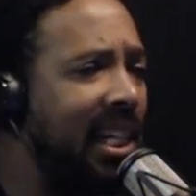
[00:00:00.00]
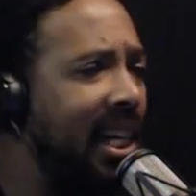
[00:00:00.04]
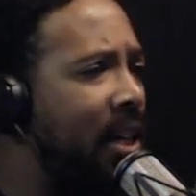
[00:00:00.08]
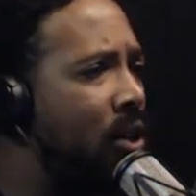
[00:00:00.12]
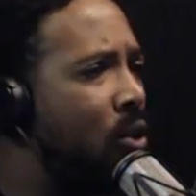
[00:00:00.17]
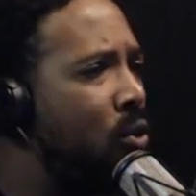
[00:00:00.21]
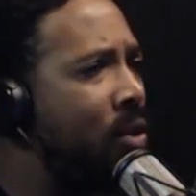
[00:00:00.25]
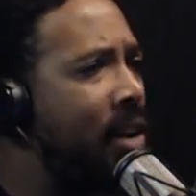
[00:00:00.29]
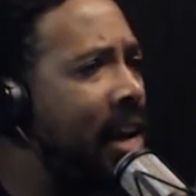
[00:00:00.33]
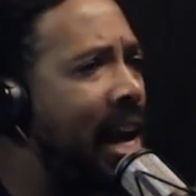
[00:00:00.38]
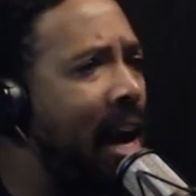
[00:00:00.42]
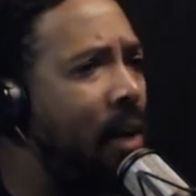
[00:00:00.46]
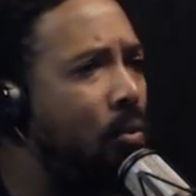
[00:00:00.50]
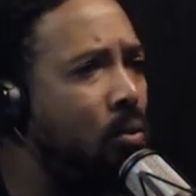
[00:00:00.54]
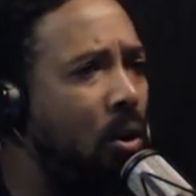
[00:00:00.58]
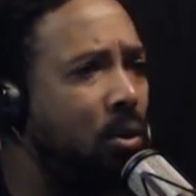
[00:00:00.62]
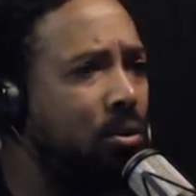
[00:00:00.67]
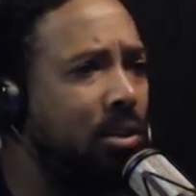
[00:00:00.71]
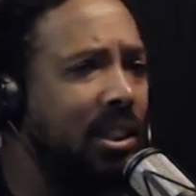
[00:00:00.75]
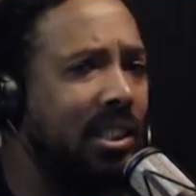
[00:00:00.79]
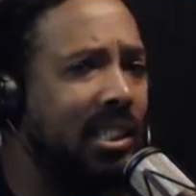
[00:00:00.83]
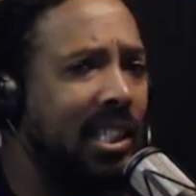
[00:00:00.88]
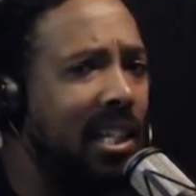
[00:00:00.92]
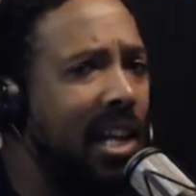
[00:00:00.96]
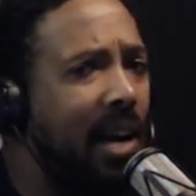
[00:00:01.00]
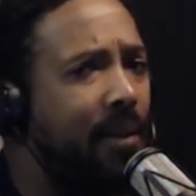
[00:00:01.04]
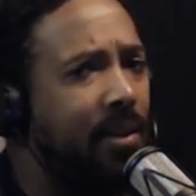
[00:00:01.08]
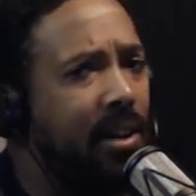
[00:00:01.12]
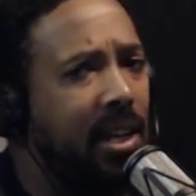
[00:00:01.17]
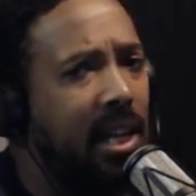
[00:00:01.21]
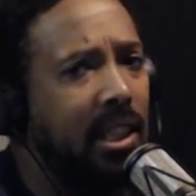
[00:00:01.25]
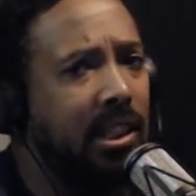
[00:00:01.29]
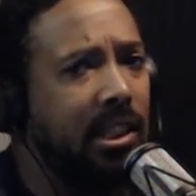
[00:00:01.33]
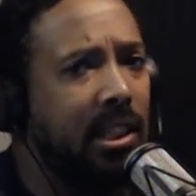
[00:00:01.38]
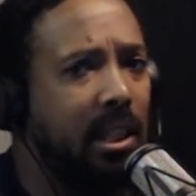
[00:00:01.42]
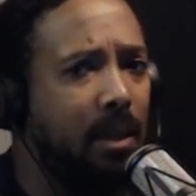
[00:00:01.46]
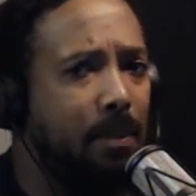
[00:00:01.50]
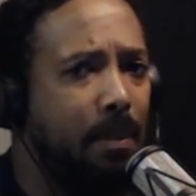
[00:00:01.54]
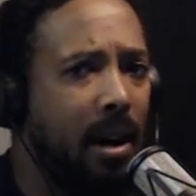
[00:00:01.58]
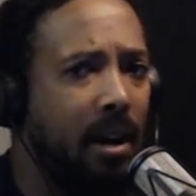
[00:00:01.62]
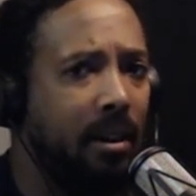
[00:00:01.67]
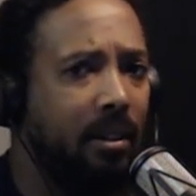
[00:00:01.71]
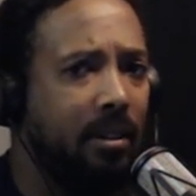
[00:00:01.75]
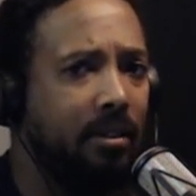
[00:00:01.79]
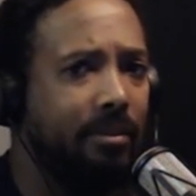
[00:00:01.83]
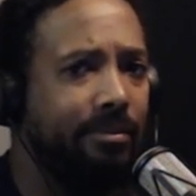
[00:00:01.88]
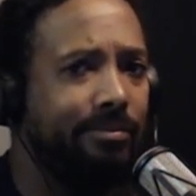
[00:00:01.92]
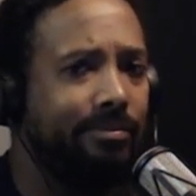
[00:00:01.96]
He knew he had roaches and never did shit
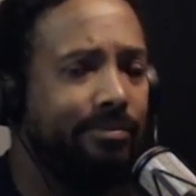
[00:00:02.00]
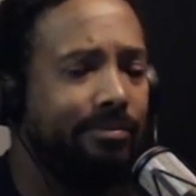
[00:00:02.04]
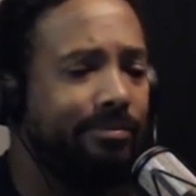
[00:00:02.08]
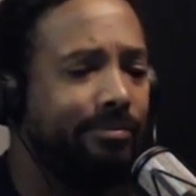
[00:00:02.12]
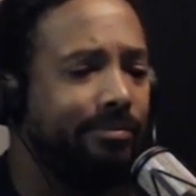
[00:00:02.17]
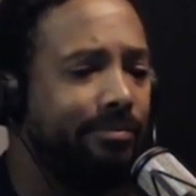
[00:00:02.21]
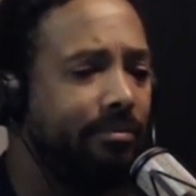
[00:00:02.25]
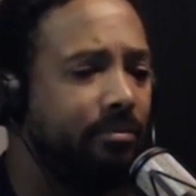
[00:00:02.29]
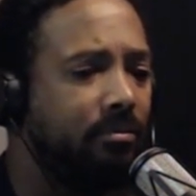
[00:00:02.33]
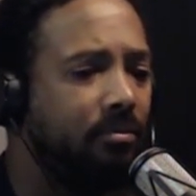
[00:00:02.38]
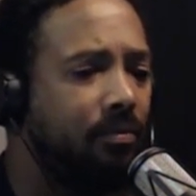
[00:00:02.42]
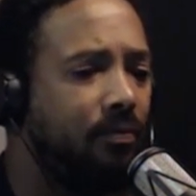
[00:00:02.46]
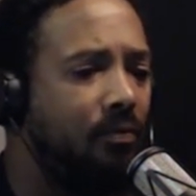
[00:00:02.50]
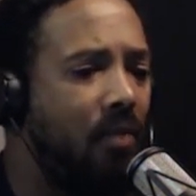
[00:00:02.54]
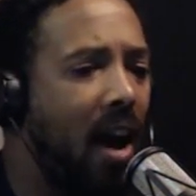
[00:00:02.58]
about it.